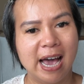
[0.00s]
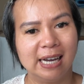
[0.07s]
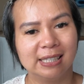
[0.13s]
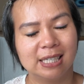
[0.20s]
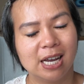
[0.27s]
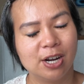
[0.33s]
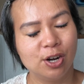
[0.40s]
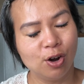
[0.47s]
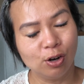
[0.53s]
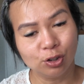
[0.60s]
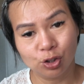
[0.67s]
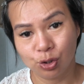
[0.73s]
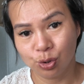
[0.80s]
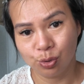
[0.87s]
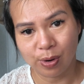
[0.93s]
Fact:
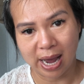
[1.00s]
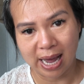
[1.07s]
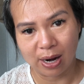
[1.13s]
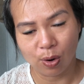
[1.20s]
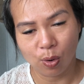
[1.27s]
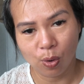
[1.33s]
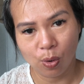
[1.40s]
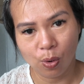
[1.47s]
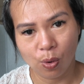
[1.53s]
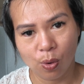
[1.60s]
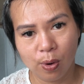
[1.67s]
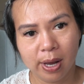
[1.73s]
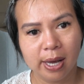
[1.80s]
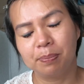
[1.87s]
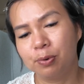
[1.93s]
not true at
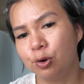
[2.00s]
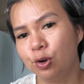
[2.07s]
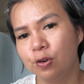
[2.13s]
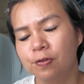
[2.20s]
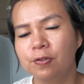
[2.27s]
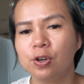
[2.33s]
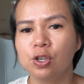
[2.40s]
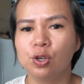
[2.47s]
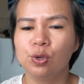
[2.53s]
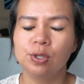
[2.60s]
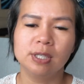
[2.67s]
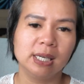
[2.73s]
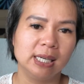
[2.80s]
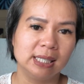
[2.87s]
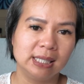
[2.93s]
all. It's approved for
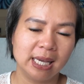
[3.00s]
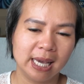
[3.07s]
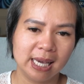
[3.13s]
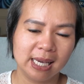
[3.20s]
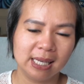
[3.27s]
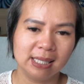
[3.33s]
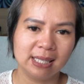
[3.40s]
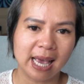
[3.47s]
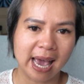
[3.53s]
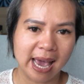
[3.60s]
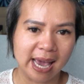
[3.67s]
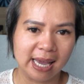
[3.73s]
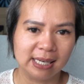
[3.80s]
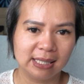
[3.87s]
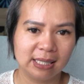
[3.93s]
use in teens
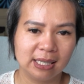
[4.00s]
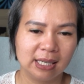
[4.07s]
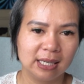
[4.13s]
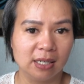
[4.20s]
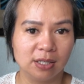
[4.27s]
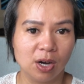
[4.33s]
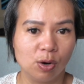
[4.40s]
and young